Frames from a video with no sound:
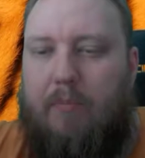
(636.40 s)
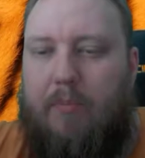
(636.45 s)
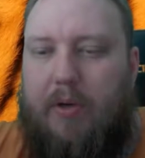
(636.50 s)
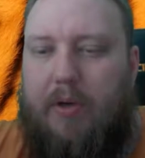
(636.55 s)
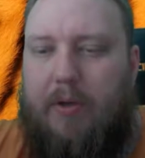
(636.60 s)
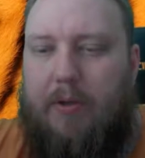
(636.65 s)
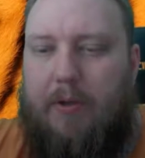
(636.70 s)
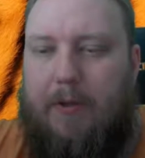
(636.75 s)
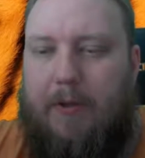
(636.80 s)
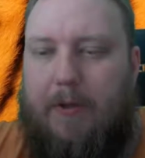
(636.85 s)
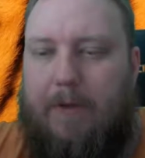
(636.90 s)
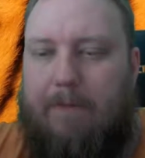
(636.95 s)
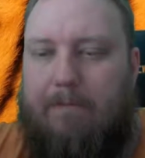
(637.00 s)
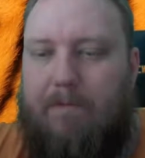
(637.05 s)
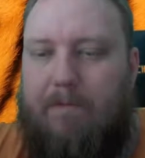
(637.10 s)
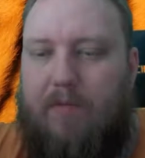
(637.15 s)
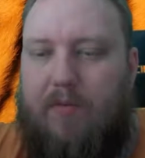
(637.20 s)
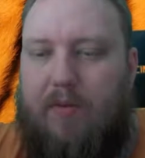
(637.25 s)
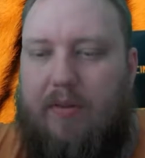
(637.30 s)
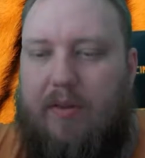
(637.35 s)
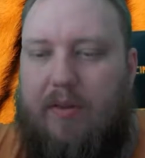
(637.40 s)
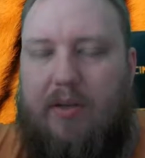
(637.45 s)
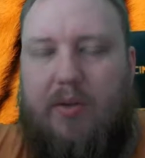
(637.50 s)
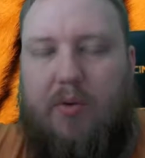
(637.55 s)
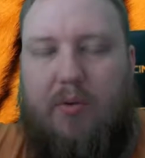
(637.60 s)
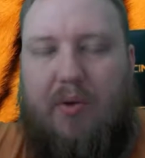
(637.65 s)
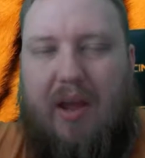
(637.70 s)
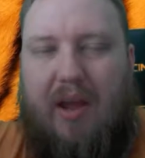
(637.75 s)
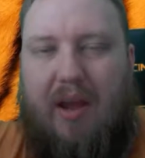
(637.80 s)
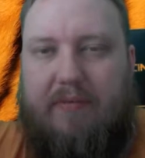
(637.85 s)
But they
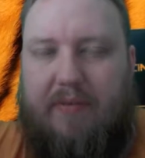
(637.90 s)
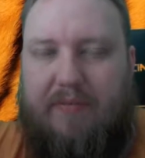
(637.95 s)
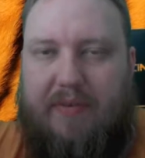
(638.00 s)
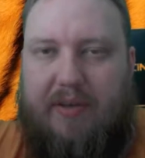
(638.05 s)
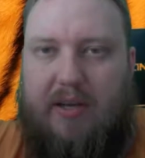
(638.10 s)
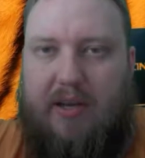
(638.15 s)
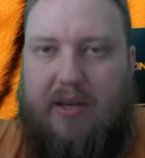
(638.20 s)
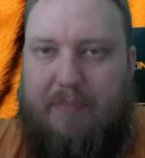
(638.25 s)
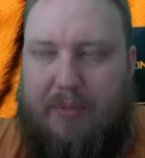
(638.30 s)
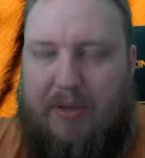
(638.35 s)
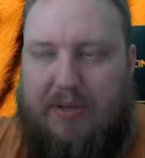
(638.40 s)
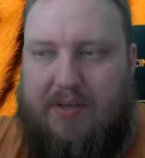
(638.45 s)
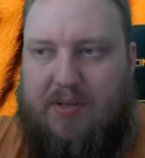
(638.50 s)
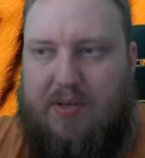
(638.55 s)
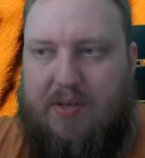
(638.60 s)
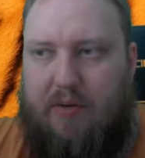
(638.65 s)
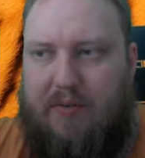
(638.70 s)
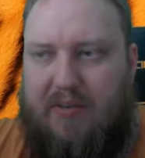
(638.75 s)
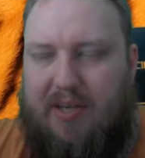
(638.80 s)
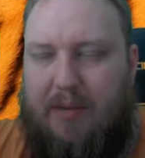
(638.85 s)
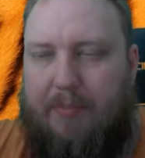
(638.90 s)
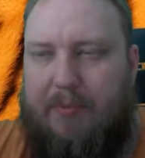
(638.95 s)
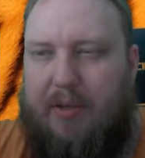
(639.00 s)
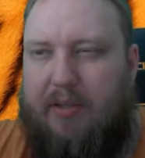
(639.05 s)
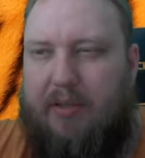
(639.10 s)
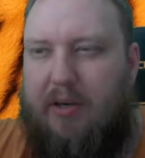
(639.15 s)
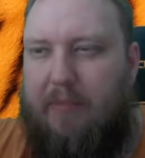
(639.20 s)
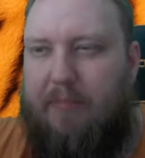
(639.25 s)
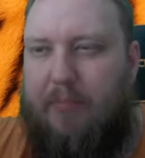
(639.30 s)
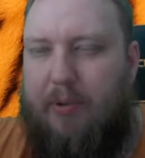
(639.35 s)
do have a VIP service. I'm
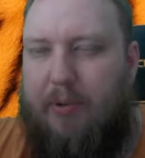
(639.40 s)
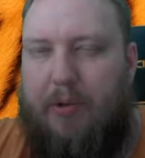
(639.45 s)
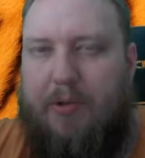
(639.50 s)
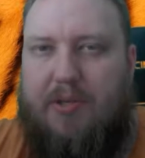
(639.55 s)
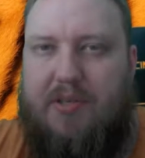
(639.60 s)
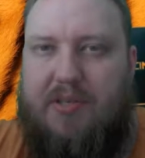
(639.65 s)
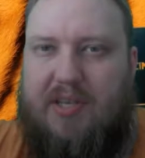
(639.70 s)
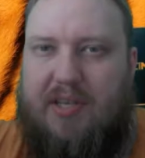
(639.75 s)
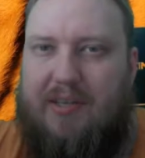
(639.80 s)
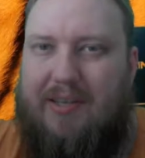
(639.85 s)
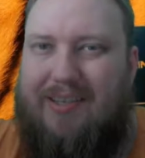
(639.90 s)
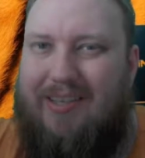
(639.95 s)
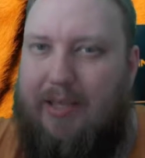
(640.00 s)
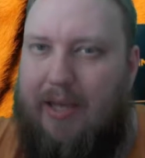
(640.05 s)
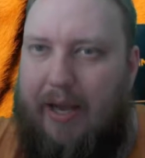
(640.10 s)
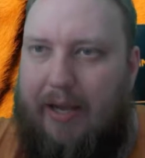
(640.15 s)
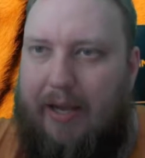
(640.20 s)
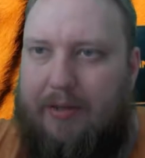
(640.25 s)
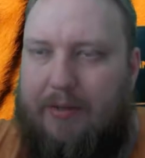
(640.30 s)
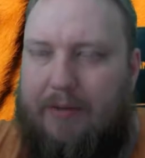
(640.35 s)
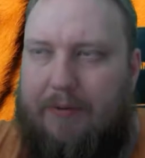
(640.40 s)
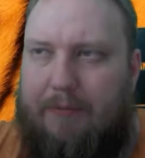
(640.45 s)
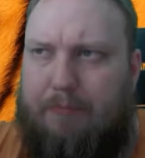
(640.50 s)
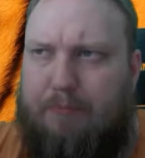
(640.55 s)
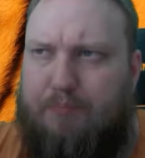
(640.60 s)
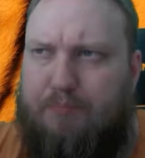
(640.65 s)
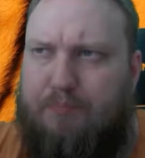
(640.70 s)
not gonna purchase it yet,